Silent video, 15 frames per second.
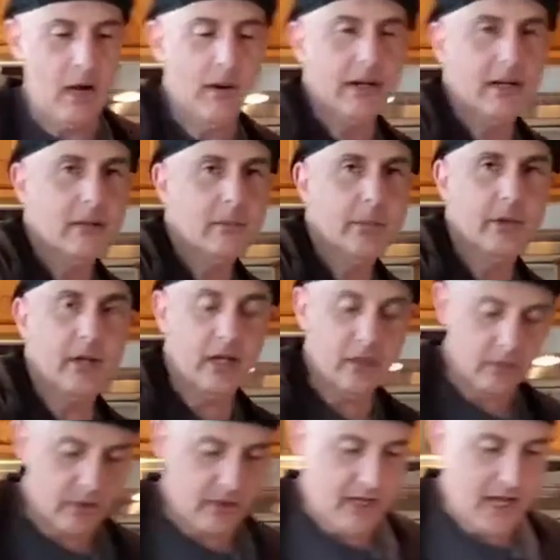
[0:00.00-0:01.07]
Now I didn't put
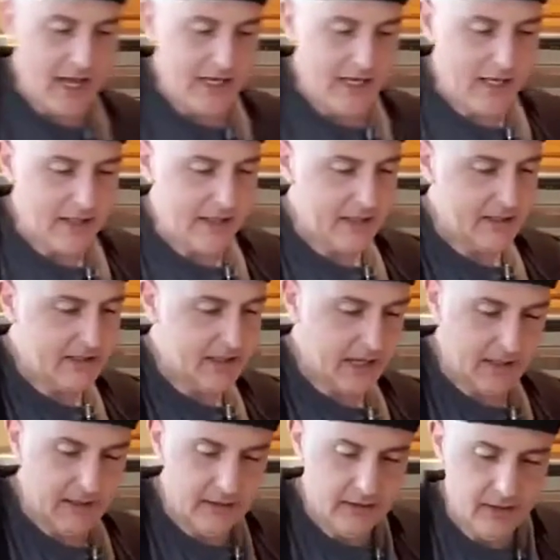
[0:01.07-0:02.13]
any ricotta on that
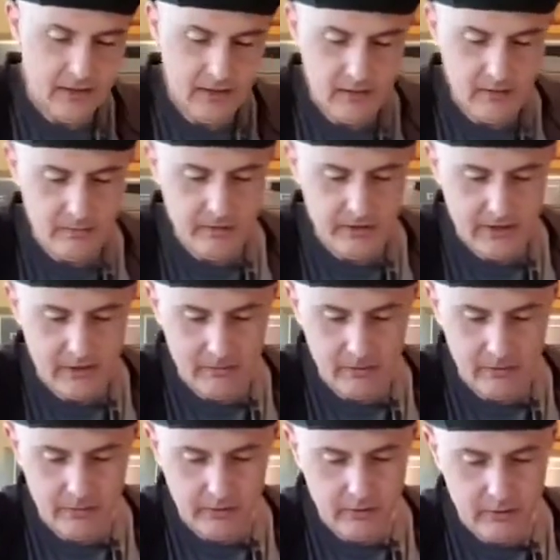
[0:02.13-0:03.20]
second layer because I'm
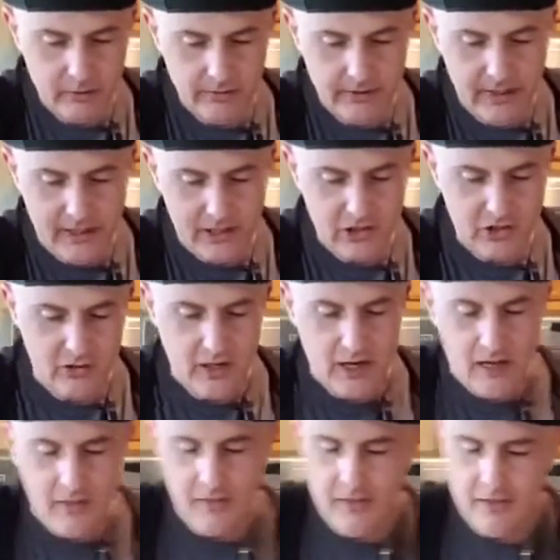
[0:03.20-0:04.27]
going to put a little bit extra
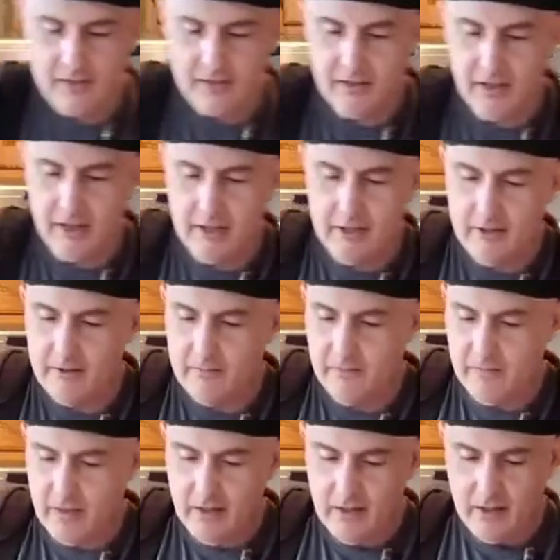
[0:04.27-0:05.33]
on this layer.
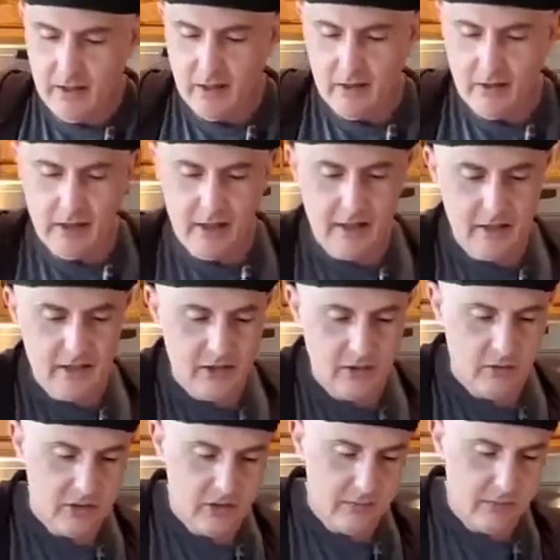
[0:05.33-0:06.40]
All right,
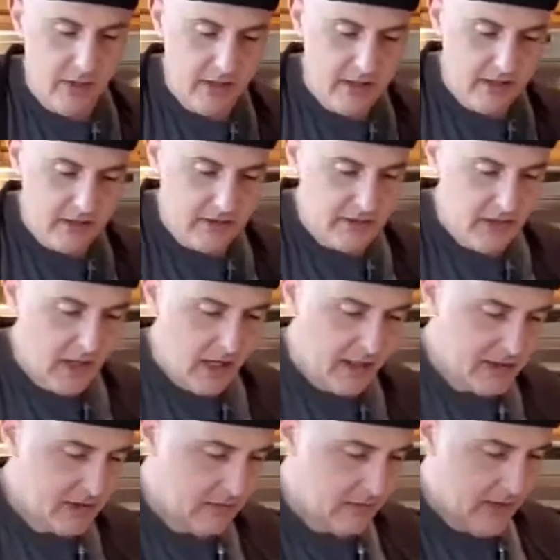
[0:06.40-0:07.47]
so we're spreading the
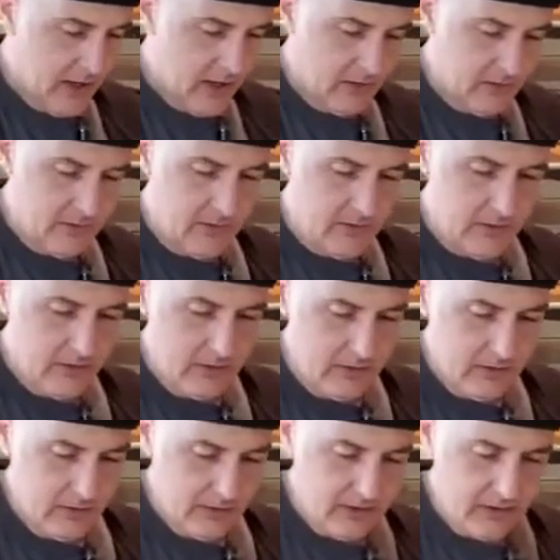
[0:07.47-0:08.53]
sauce around
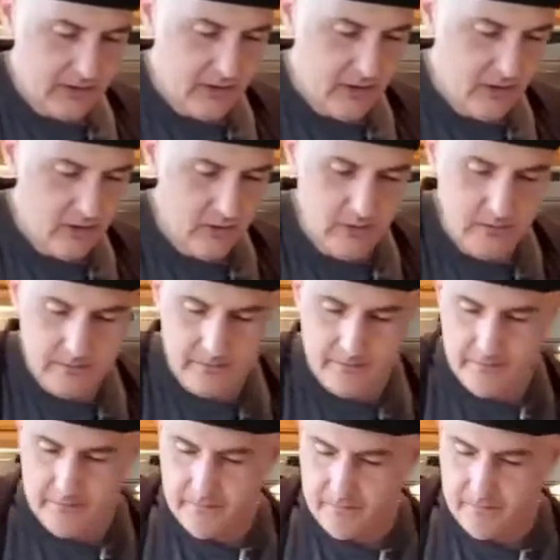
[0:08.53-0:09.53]
like so,